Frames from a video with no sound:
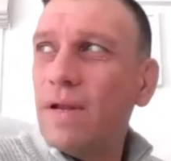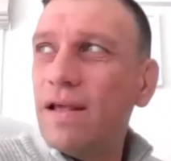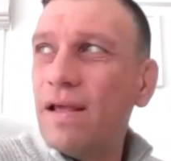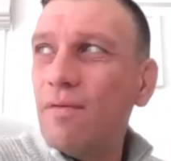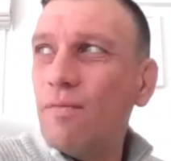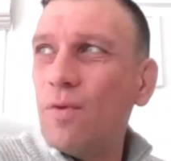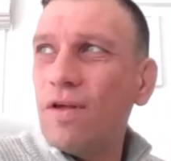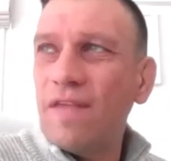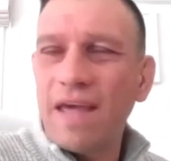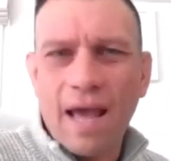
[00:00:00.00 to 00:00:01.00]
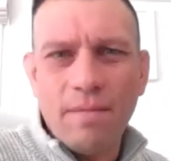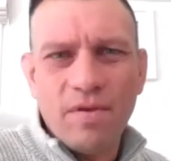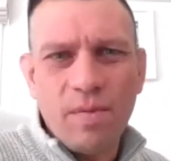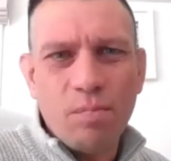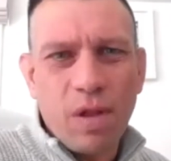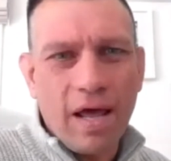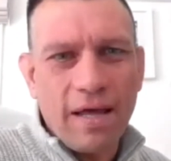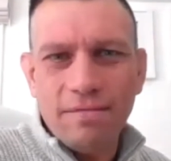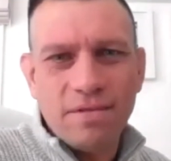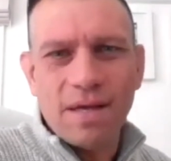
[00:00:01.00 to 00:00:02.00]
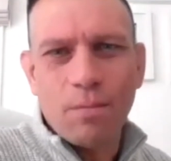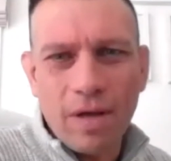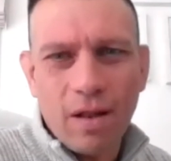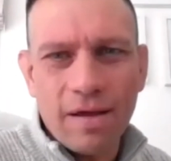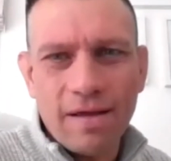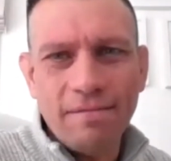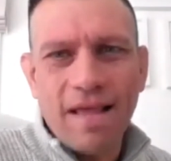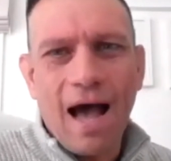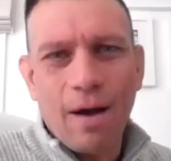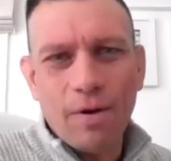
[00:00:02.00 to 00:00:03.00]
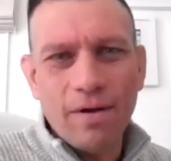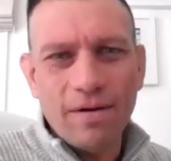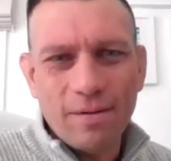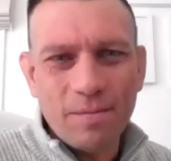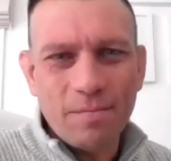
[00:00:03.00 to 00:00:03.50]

but he wanted the game to be played somewhere like in Darwin.